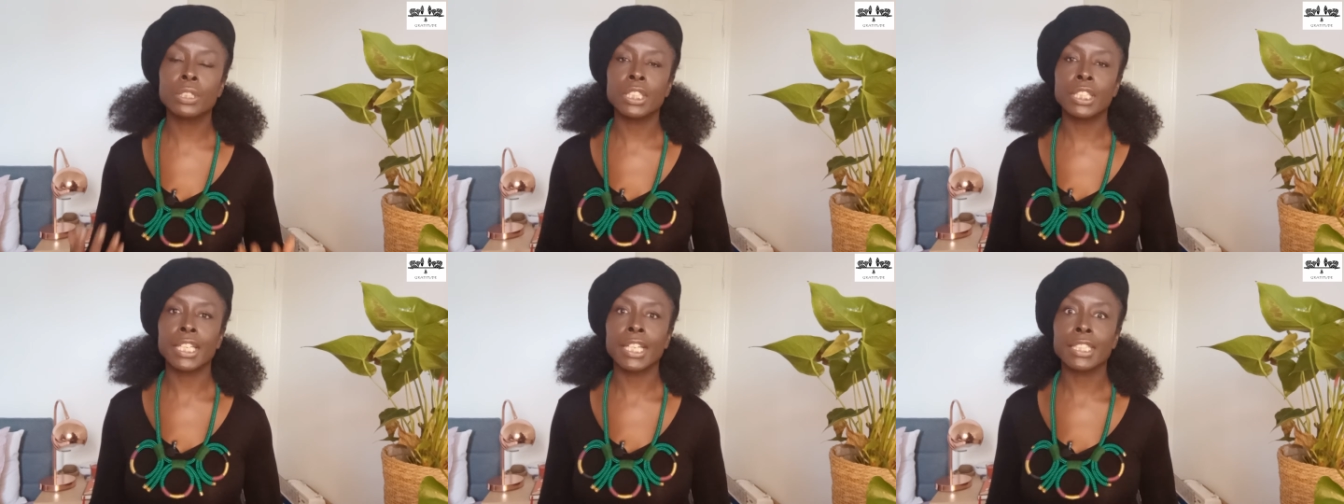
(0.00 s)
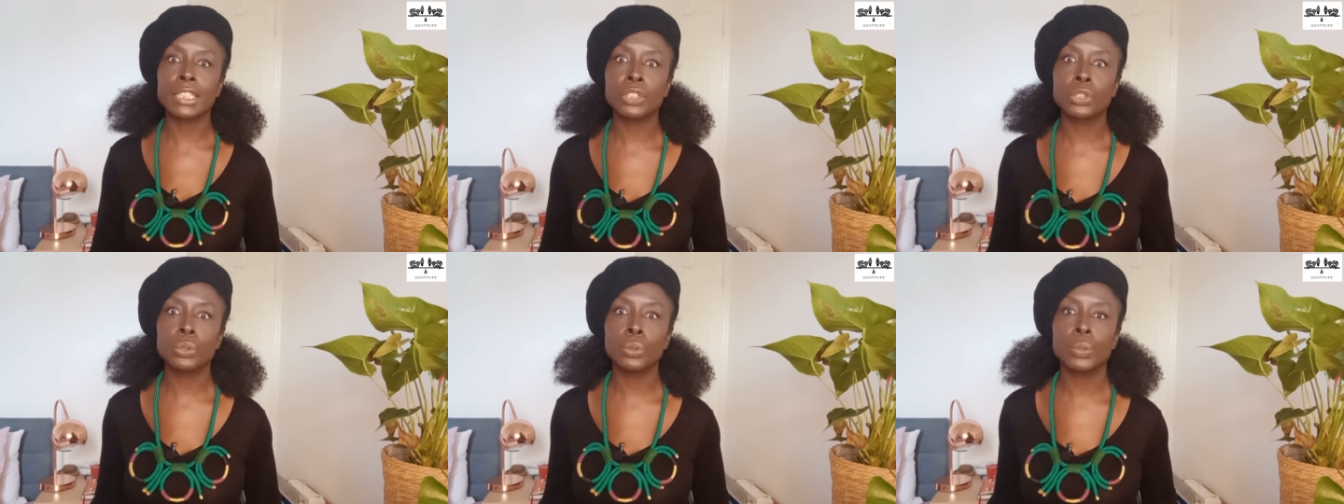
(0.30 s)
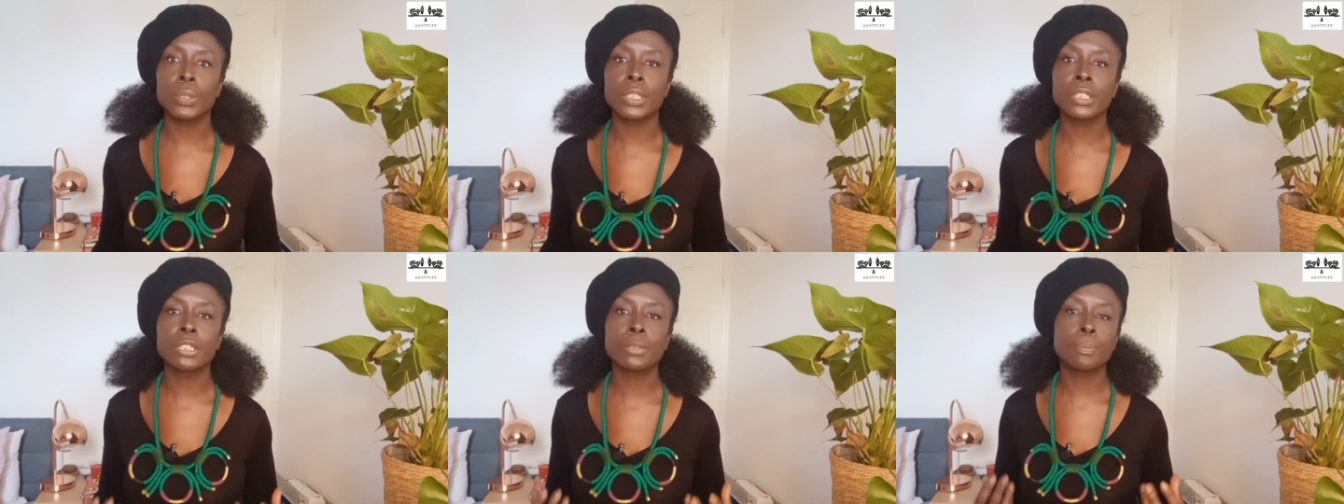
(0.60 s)
the
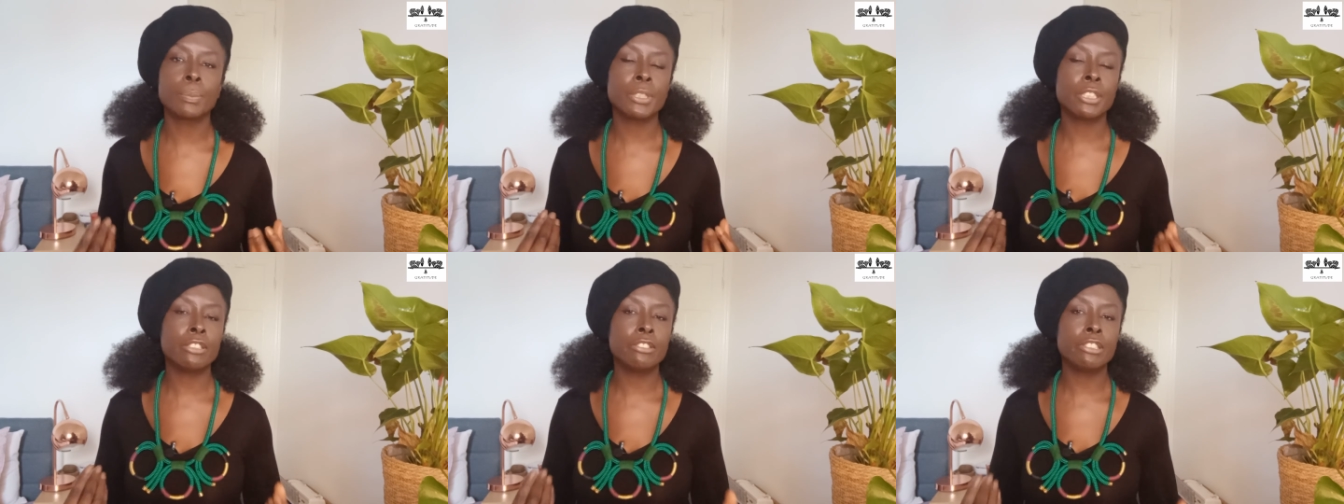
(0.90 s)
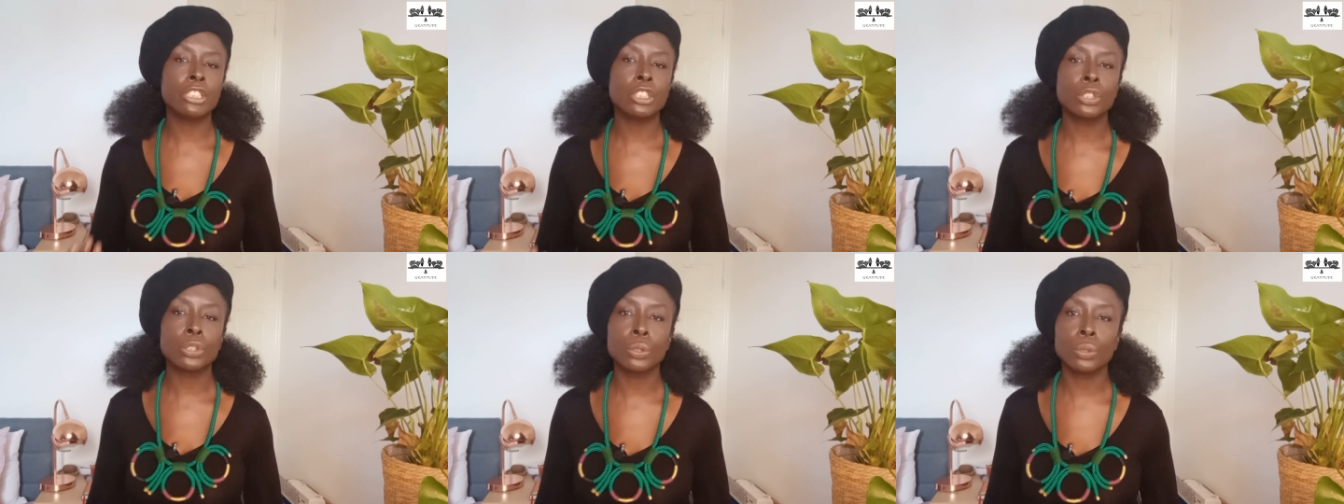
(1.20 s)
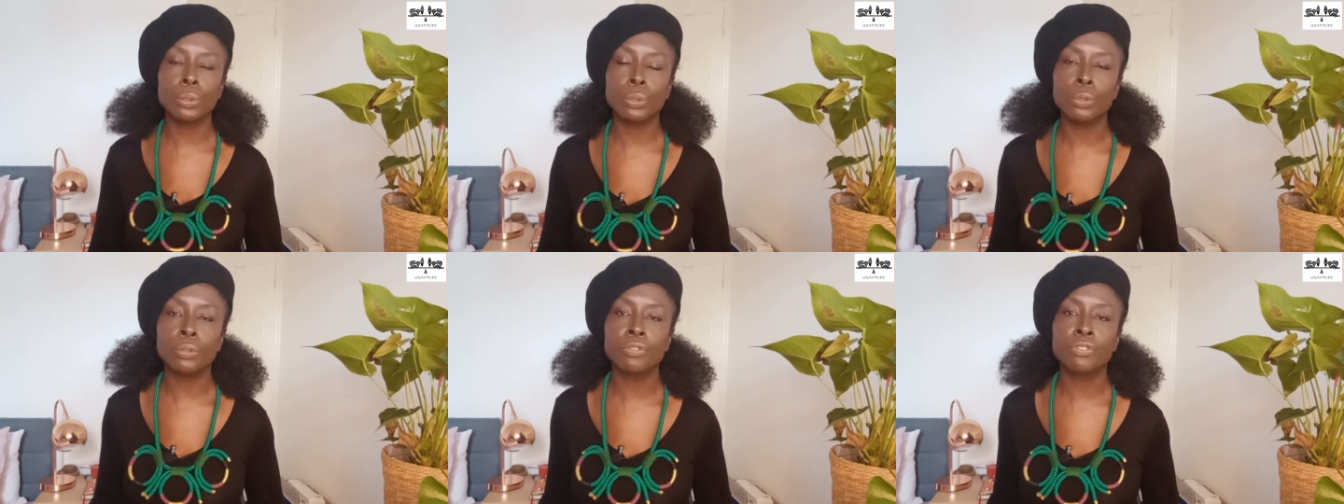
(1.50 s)
actual experience
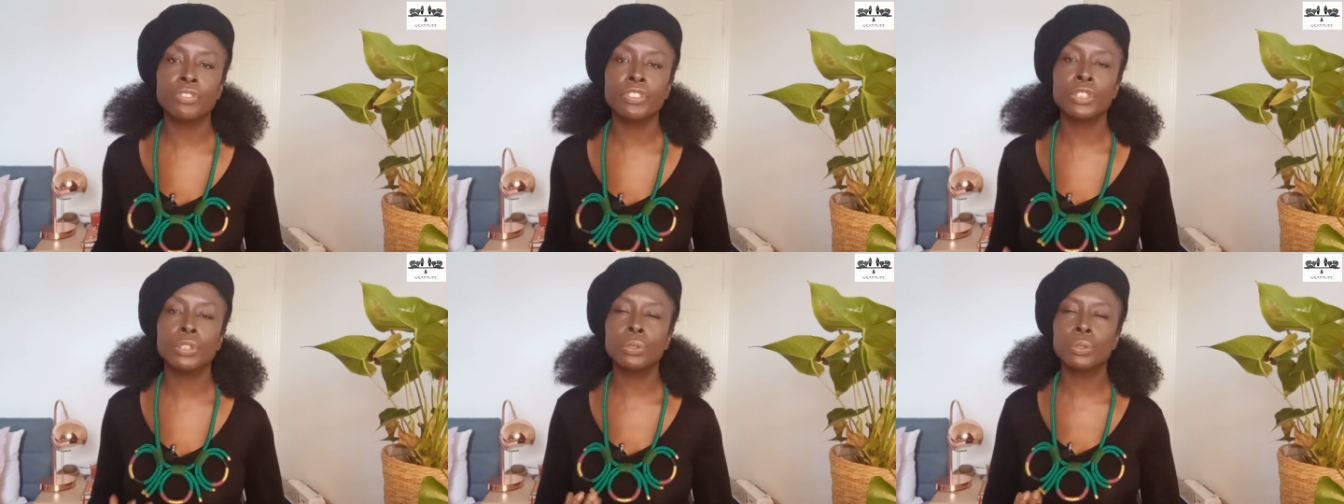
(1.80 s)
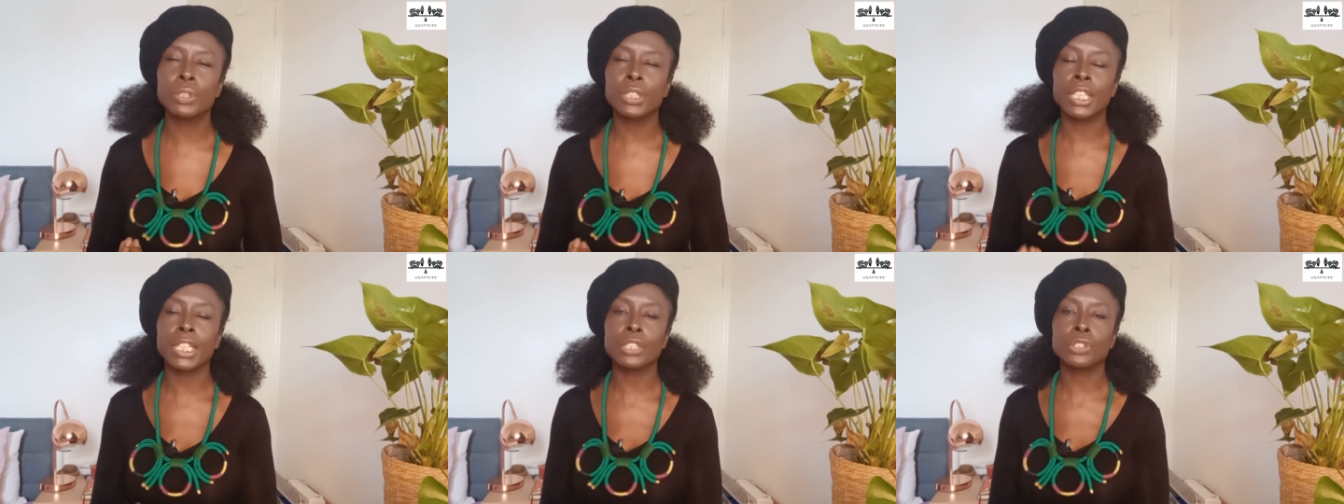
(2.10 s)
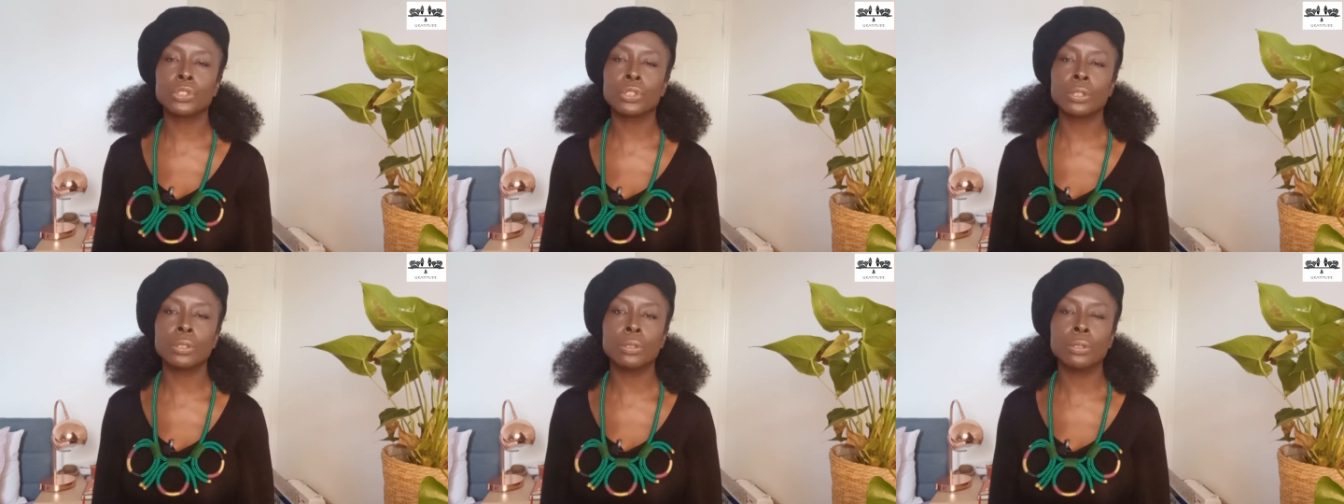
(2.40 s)
or feel the
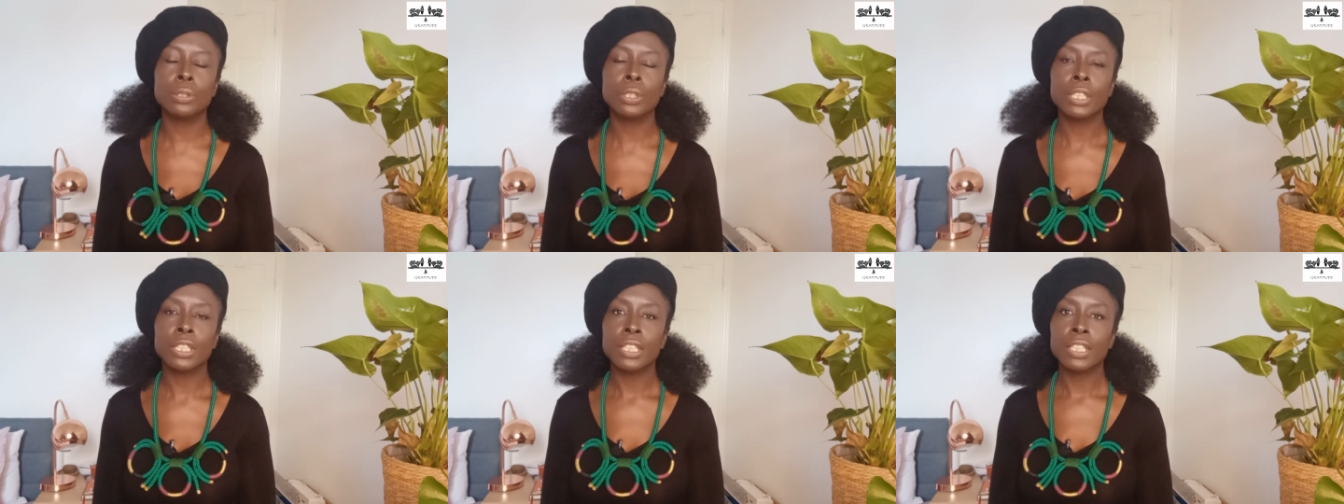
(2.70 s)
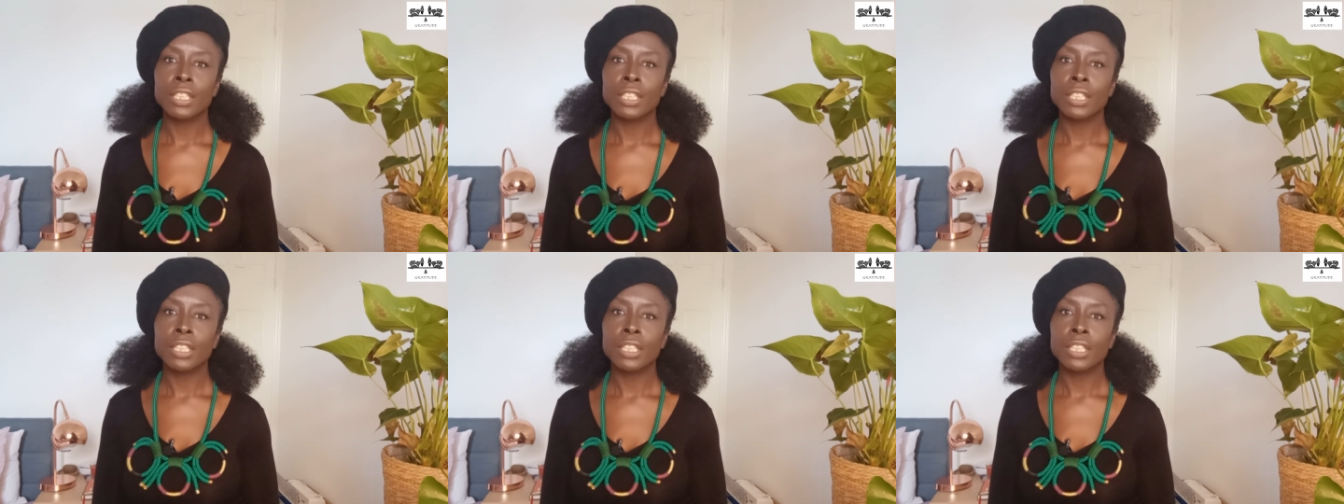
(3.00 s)
actual